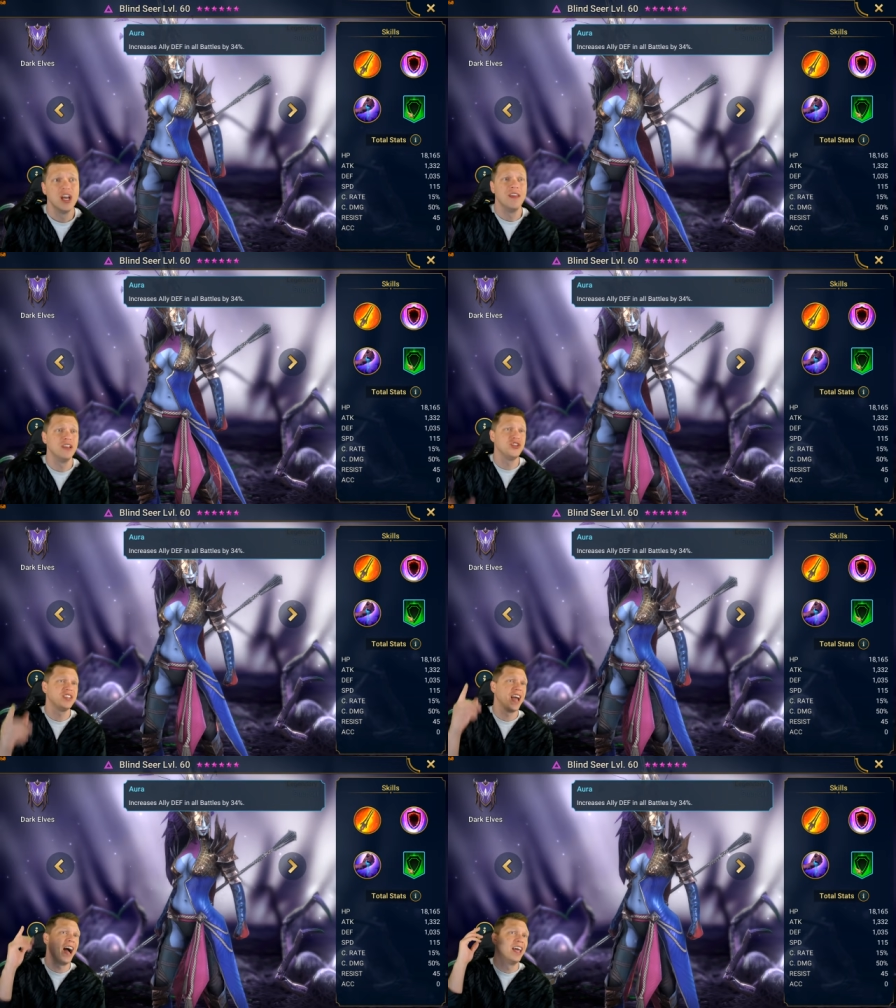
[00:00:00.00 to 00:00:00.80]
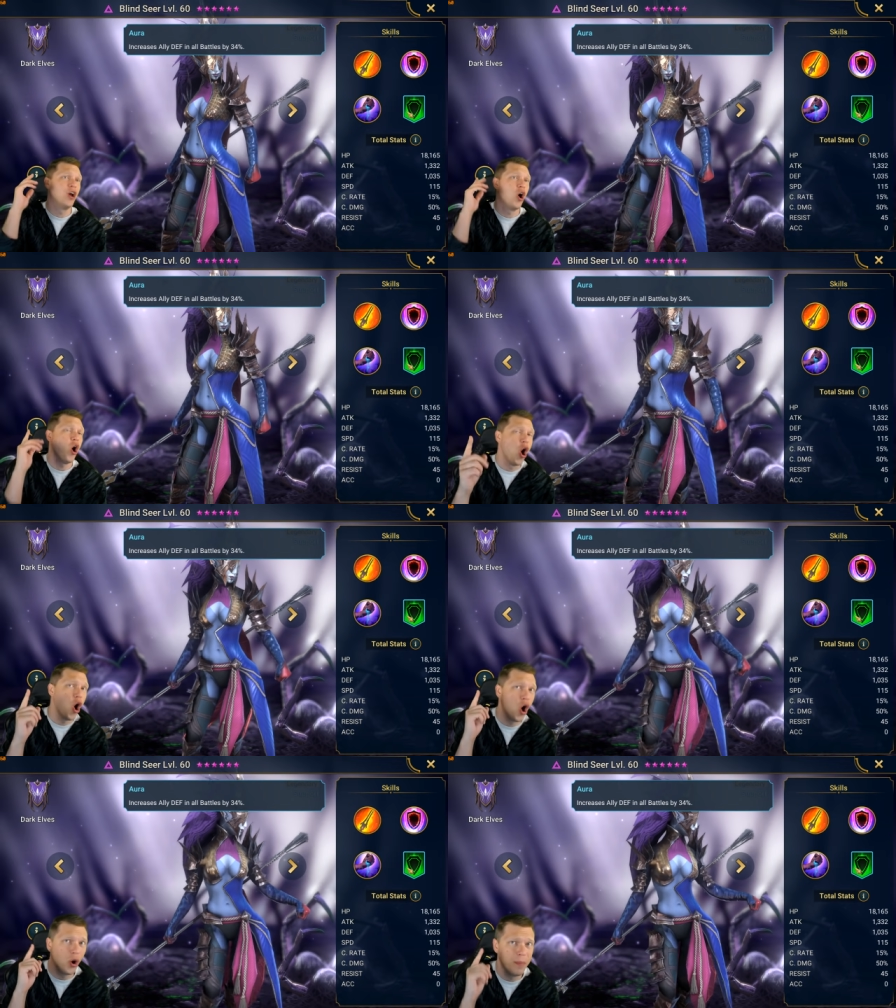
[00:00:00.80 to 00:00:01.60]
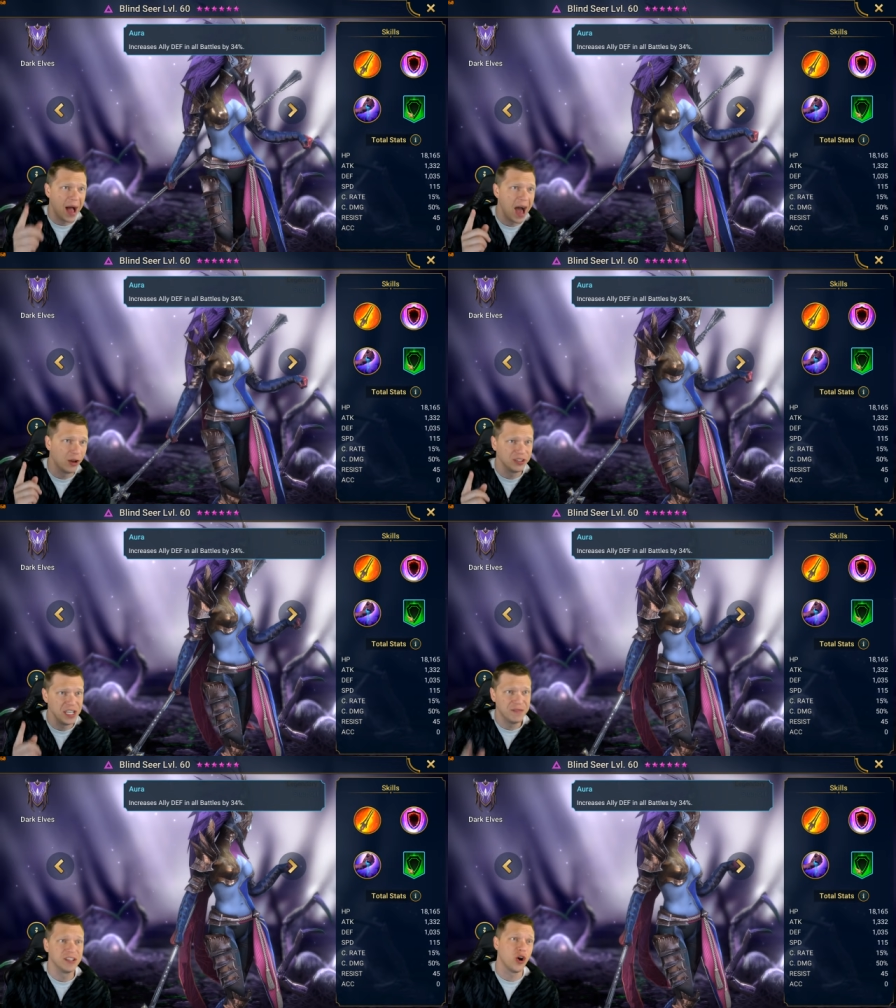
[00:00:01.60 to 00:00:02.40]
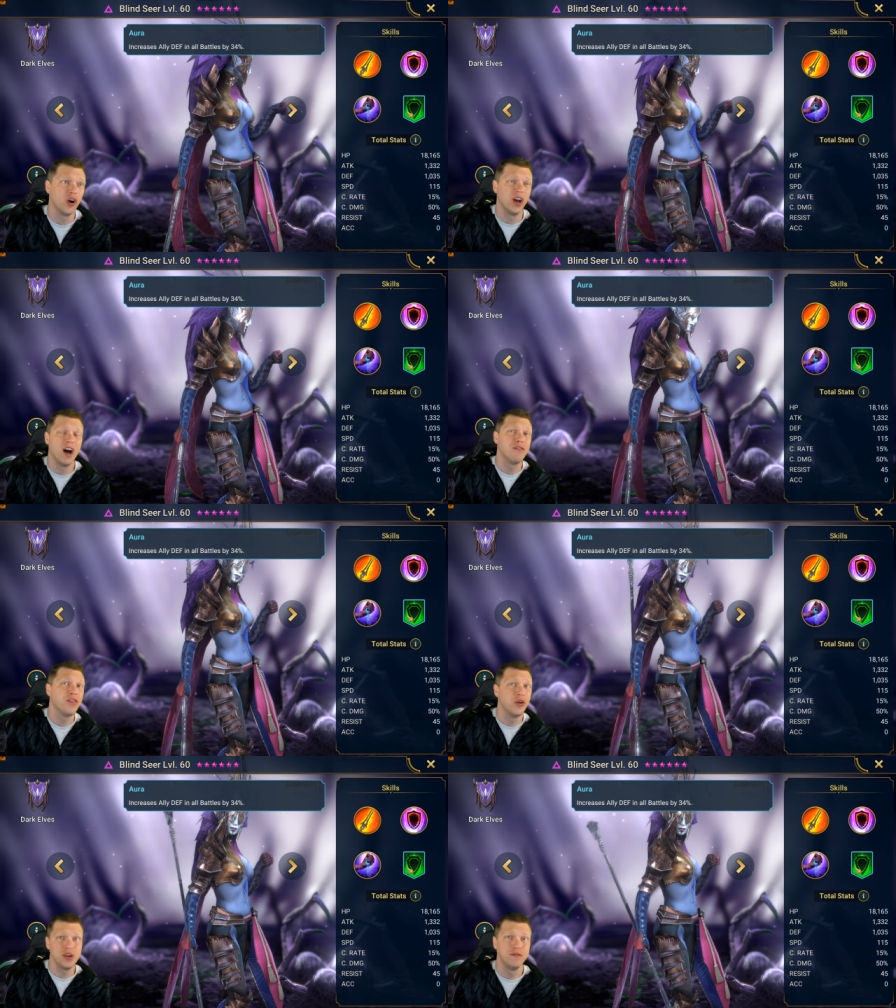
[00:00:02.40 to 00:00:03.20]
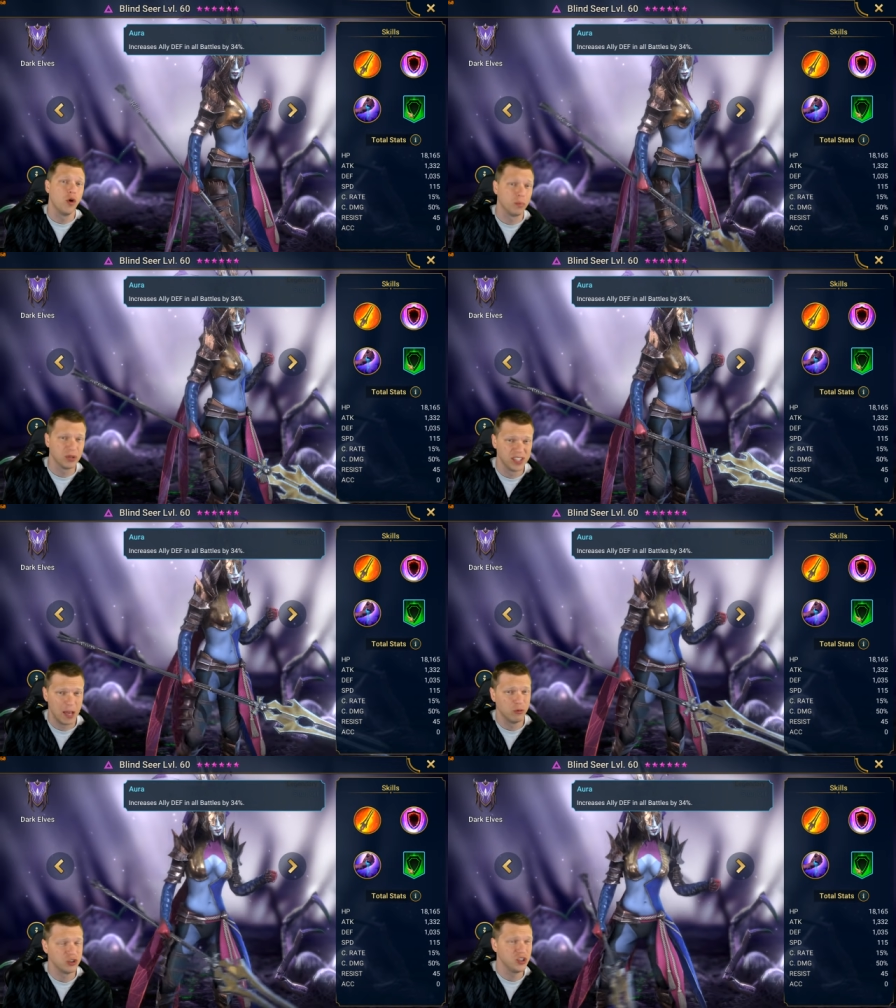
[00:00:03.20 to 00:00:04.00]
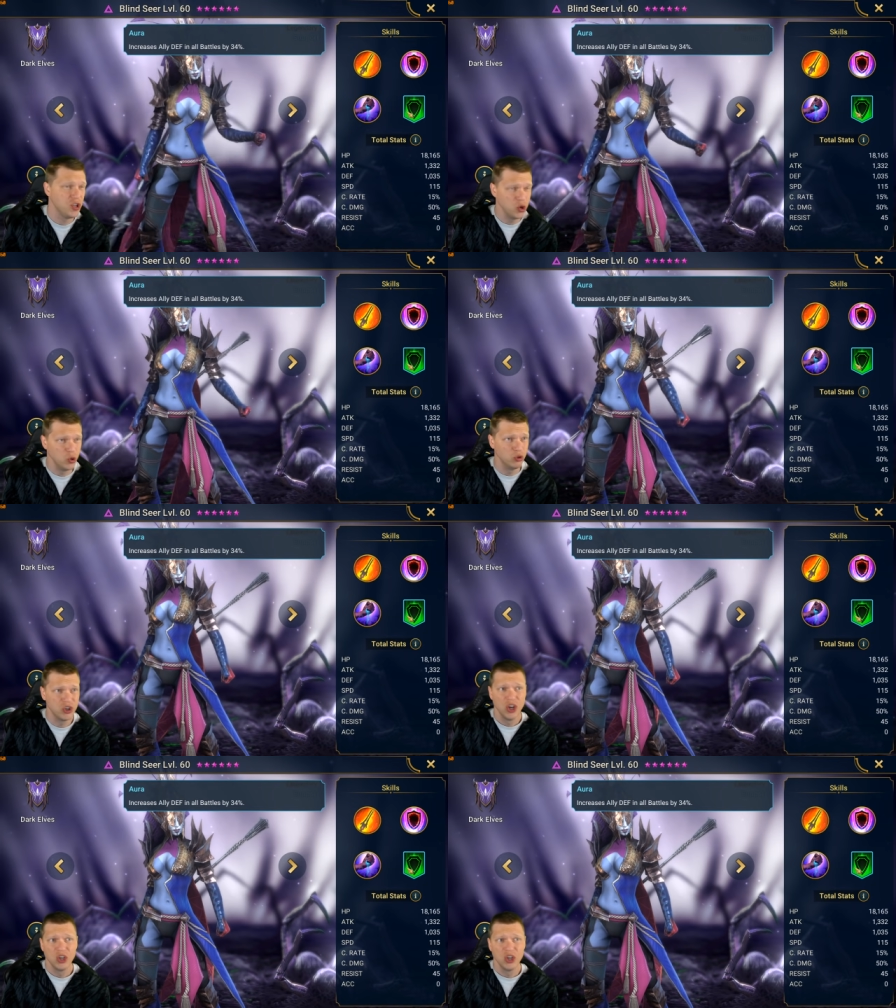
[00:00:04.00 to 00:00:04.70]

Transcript: And then she's got an all-battle defense aura of 34%, which is huge.